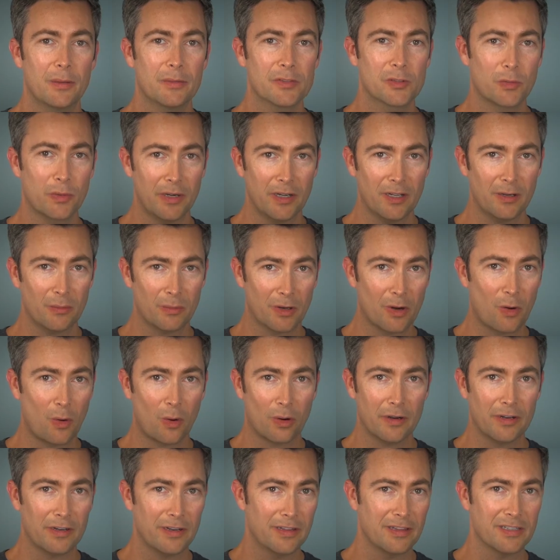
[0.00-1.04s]
It was written and
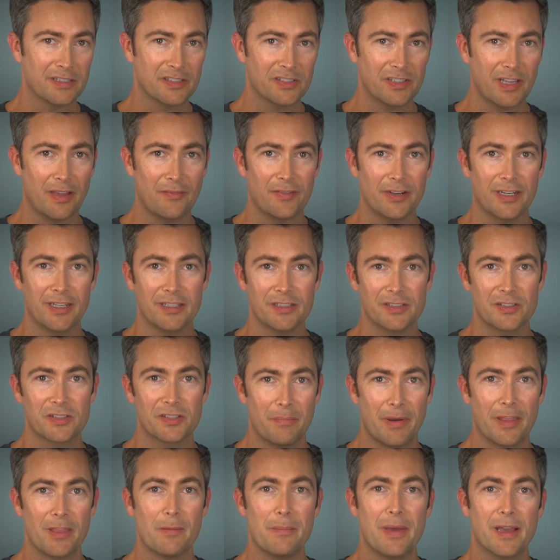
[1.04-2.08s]
recorded in the
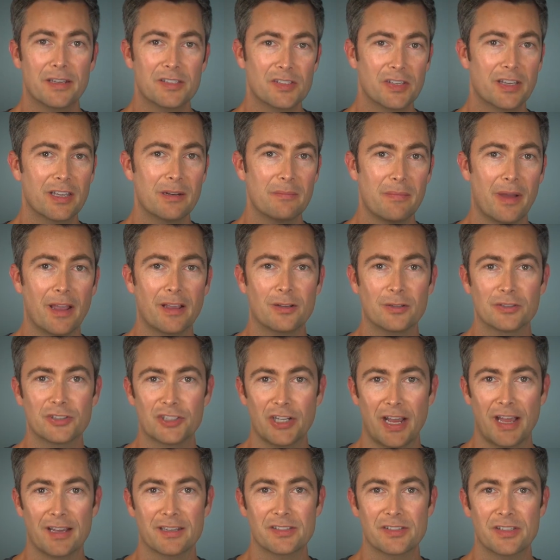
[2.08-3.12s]
seventies by the Mexican
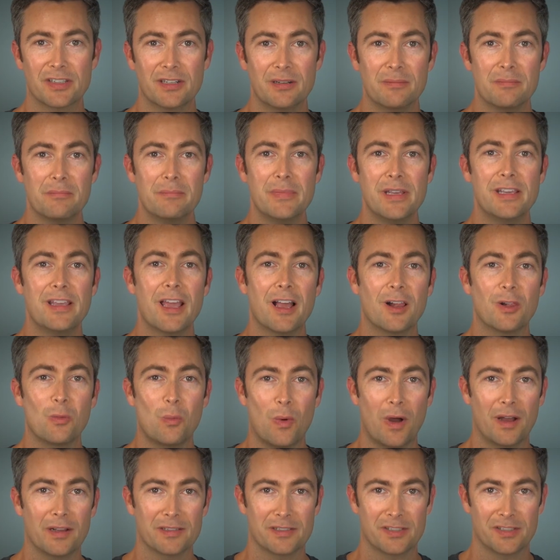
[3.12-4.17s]
Michael Jackson,
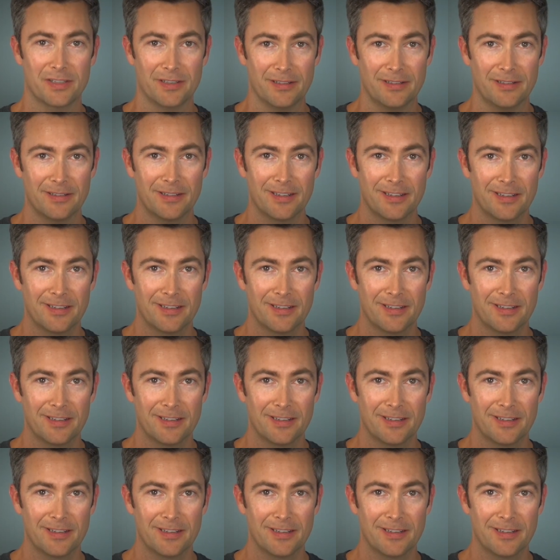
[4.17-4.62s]
Miguel Watson.